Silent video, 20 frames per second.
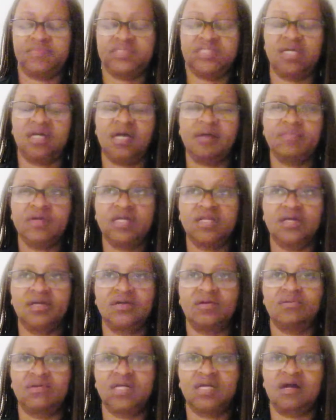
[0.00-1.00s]
So I'm gonna
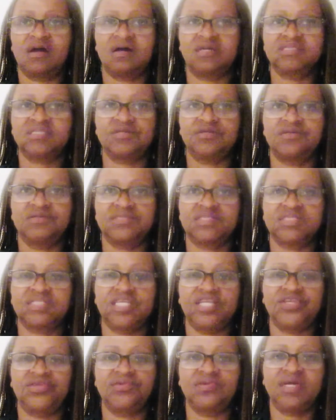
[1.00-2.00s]
go in Costco's and
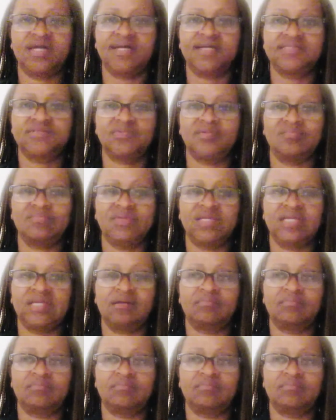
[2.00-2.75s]
take you guys with me.